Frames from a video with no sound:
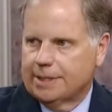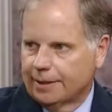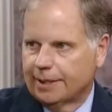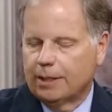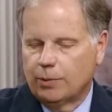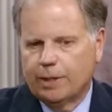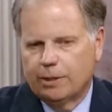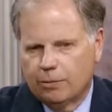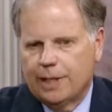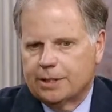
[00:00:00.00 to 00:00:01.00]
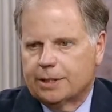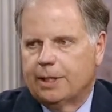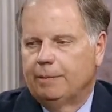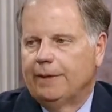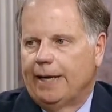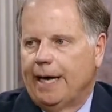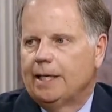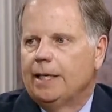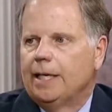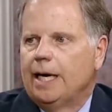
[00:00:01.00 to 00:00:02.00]
I think we could reach some of that.
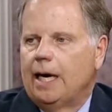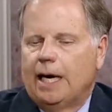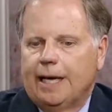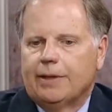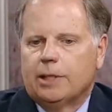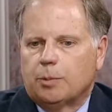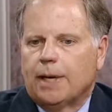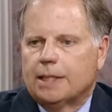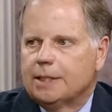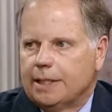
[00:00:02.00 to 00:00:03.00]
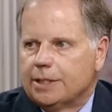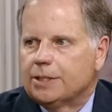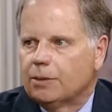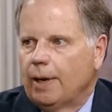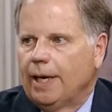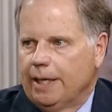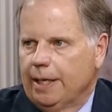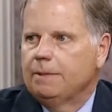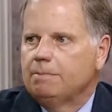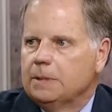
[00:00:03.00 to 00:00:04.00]
I think the president needs to weigh
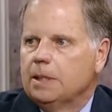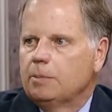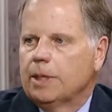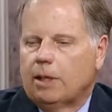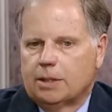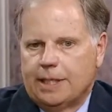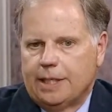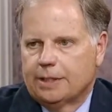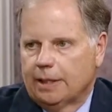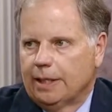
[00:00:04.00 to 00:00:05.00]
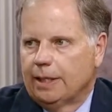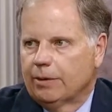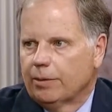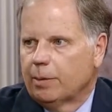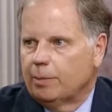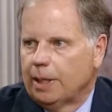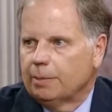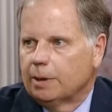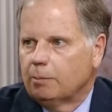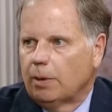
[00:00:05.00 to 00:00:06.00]
in, because he is the leader of the
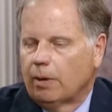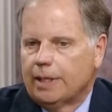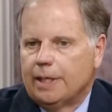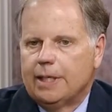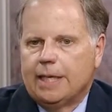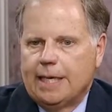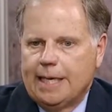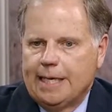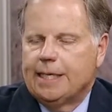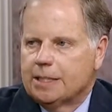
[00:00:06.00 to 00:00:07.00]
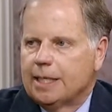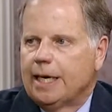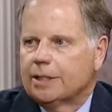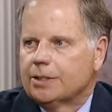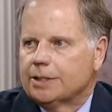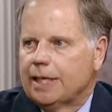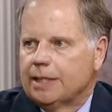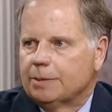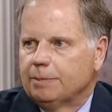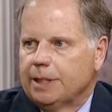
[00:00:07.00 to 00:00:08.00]
Republican Party. He needs to exercise
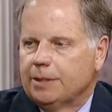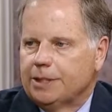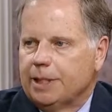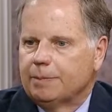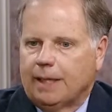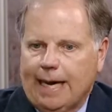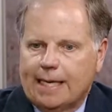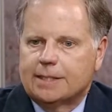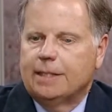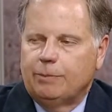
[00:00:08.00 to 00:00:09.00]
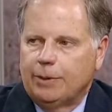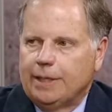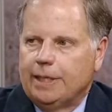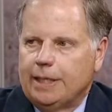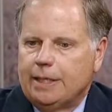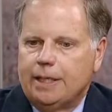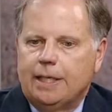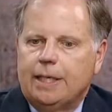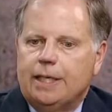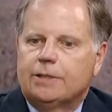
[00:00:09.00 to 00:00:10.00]
some leadership. The last thing that we need
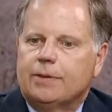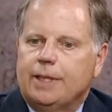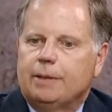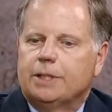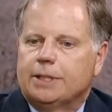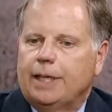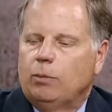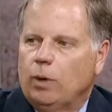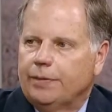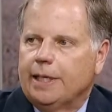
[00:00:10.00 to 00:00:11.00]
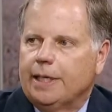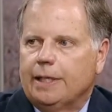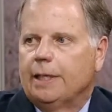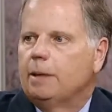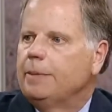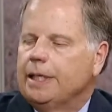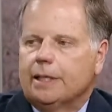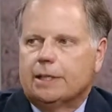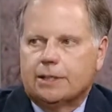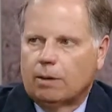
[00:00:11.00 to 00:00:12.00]
is for him to say one thing and then
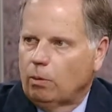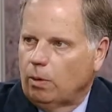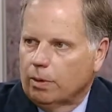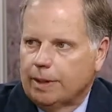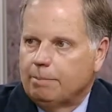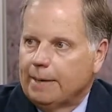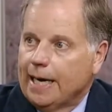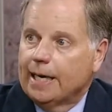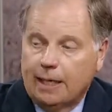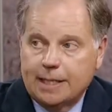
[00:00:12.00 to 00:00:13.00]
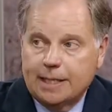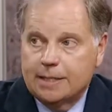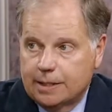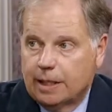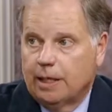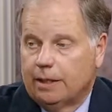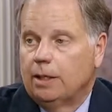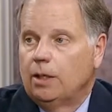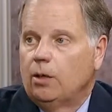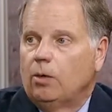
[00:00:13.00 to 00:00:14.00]
immediately start walking it back like he's done
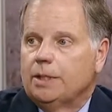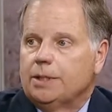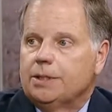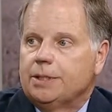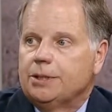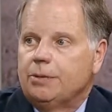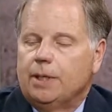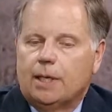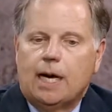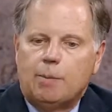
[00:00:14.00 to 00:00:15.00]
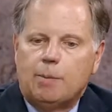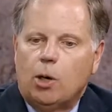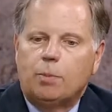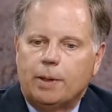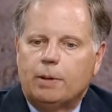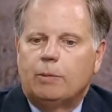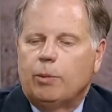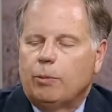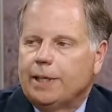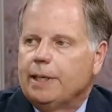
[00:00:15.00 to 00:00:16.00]
on this issue. I'm hoping that when
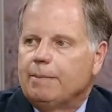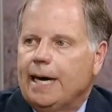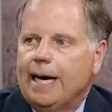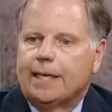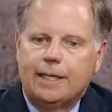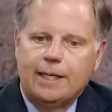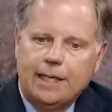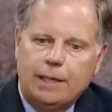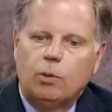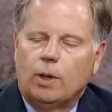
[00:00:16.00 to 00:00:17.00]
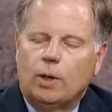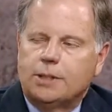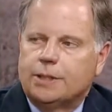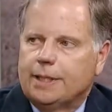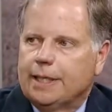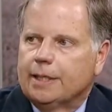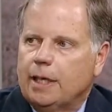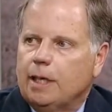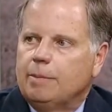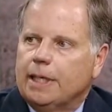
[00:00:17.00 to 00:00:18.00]
we get back, he will once again
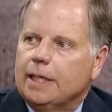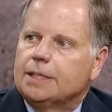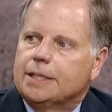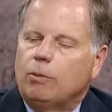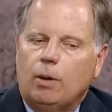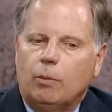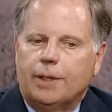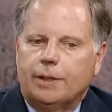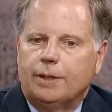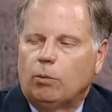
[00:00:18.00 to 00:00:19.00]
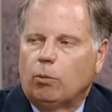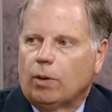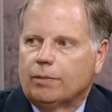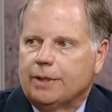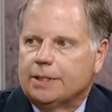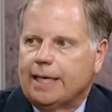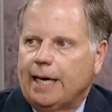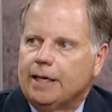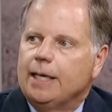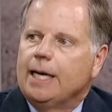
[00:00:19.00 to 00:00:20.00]
come and let's say what we can do to work things out.
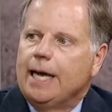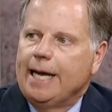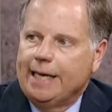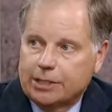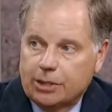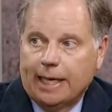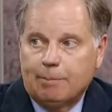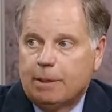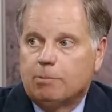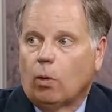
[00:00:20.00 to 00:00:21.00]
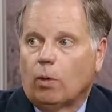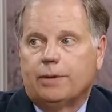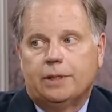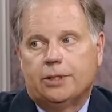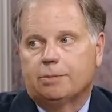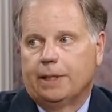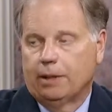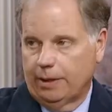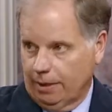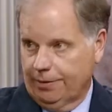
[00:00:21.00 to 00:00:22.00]
And it's got to be more than just mental
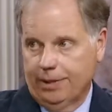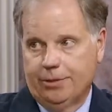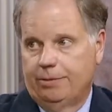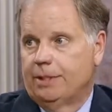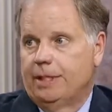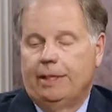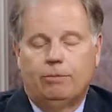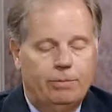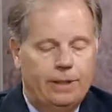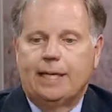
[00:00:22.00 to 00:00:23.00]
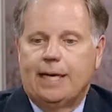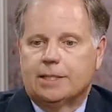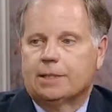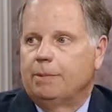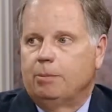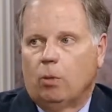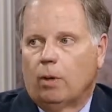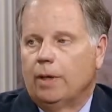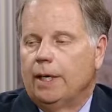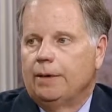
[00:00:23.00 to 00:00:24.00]
health issues. It really has to be more
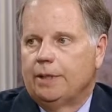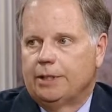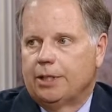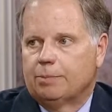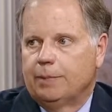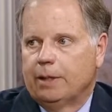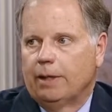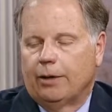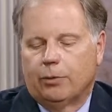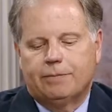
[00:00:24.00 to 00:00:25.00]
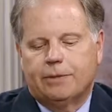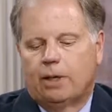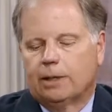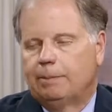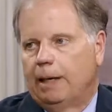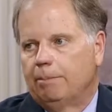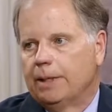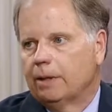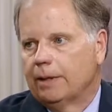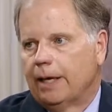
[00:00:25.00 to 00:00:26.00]
than just mental health. We've talked about
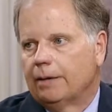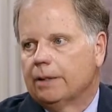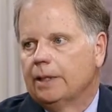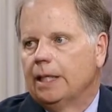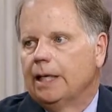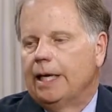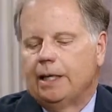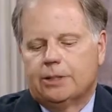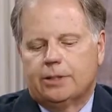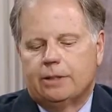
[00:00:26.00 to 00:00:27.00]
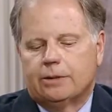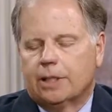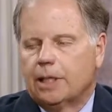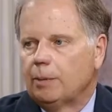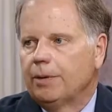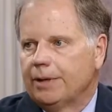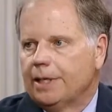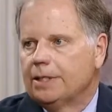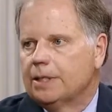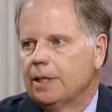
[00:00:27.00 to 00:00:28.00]
mental health, and there's a couple
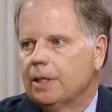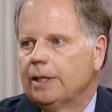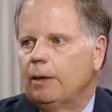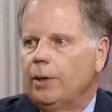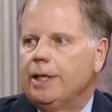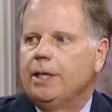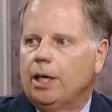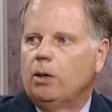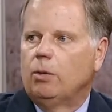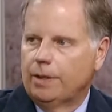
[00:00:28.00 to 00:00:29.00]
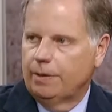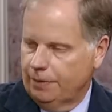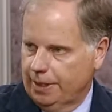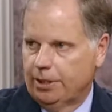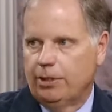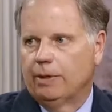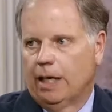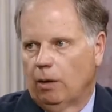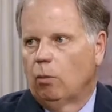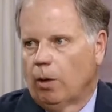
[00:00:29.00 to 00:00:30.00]
things that we know that do
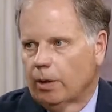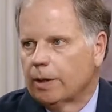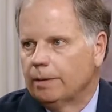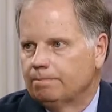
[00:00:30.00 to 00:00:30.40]
not work.